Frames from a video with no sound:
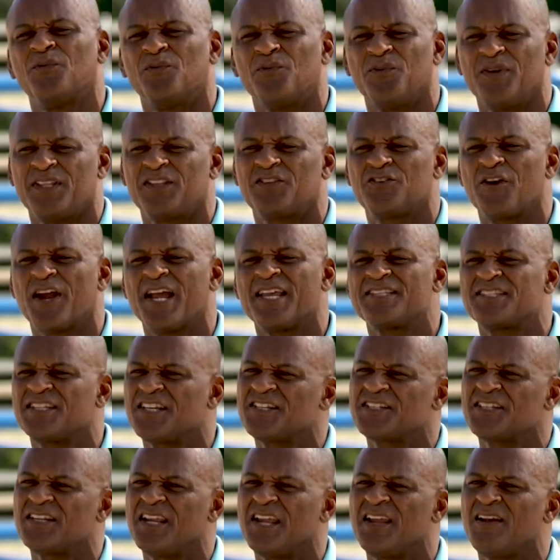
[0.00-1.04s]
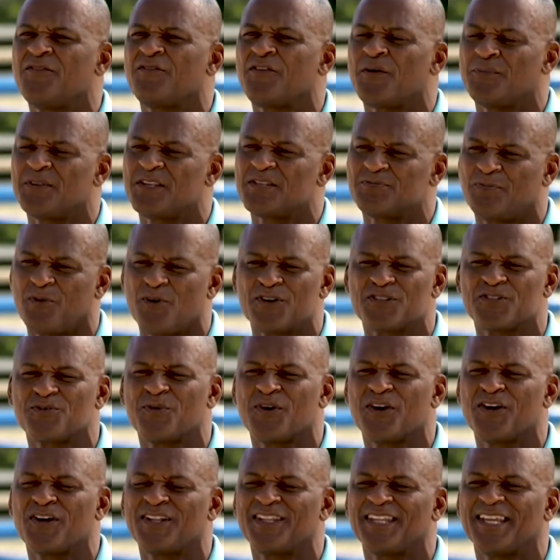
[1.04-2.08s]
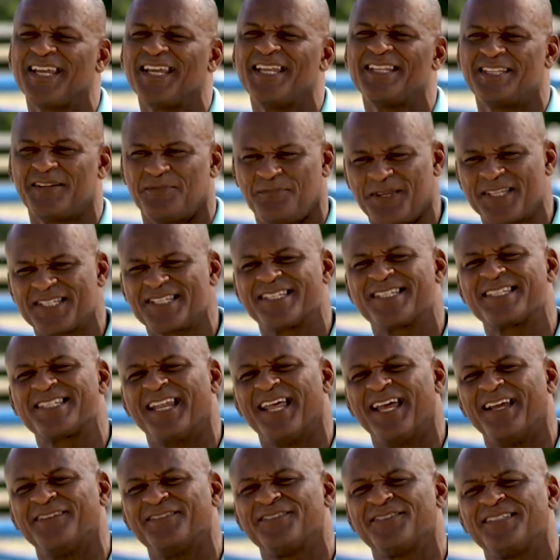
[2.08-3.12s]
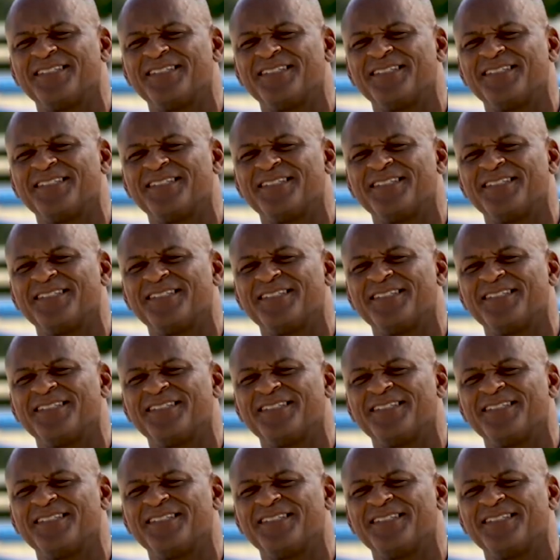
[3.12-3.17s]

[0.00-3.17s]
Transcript: with transitioning from the sports world into business life.